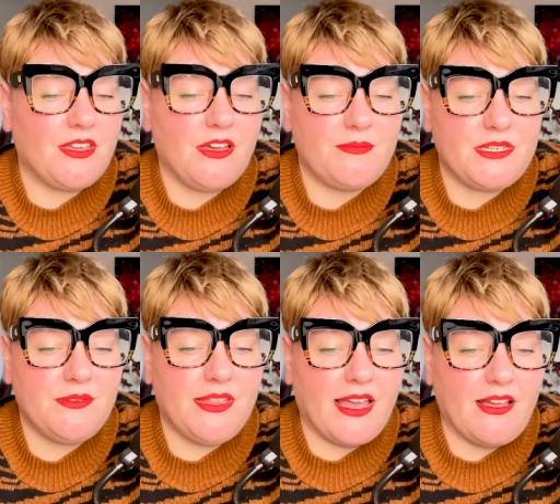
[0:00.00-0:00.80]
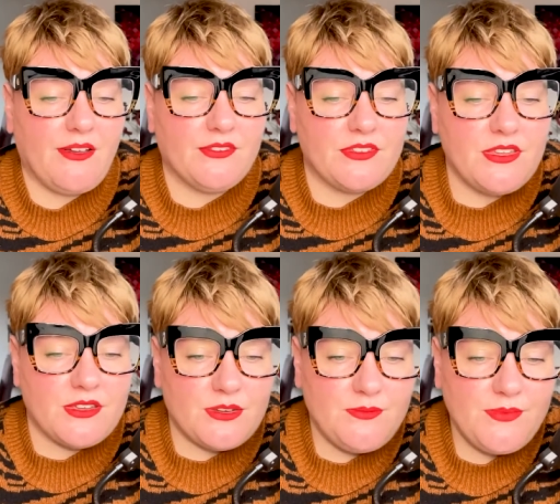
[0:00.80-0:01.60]
You can't be doing that on
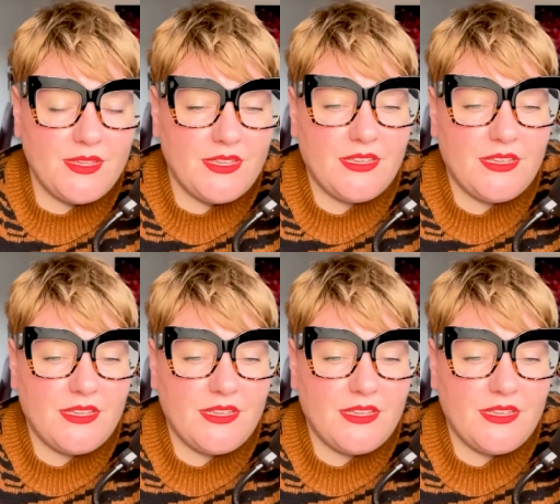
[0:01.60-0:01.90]
Zoom.